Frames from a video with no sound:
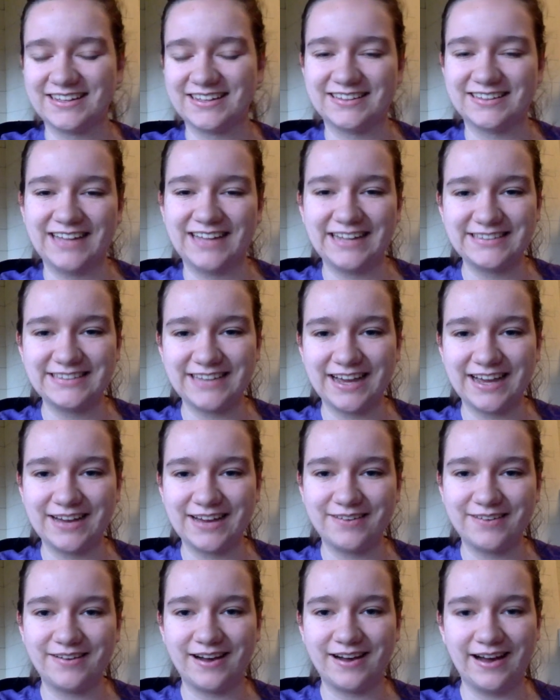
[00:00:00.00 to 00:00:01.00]
that's
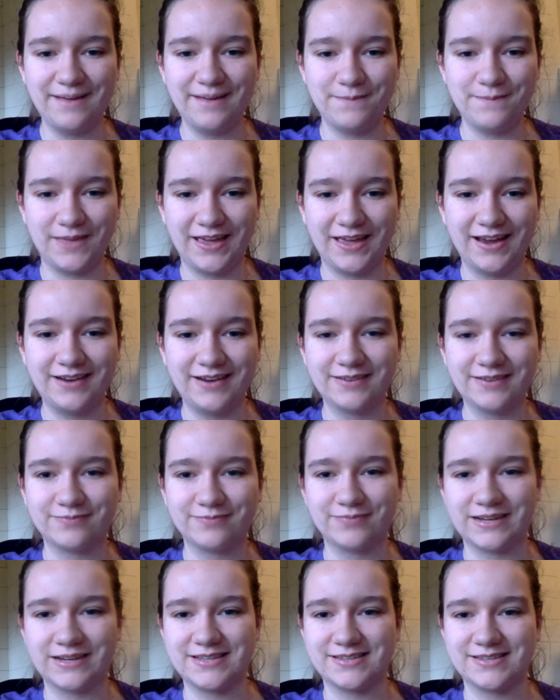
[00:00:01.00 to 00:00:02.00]
how I made
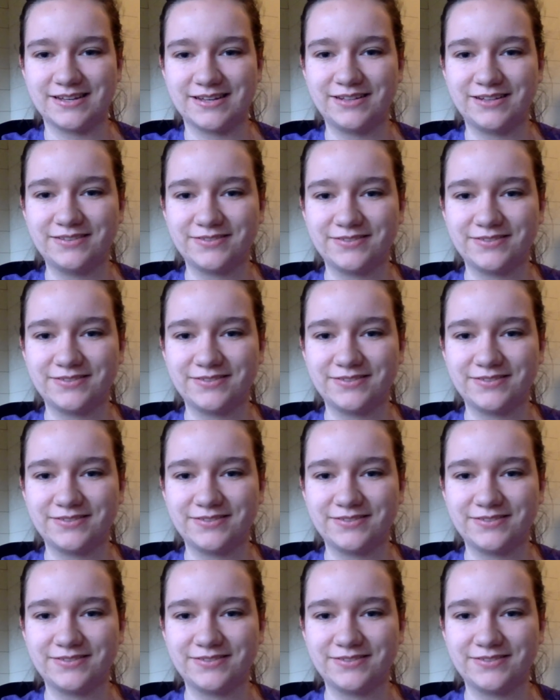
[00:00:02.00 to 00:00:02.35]
myself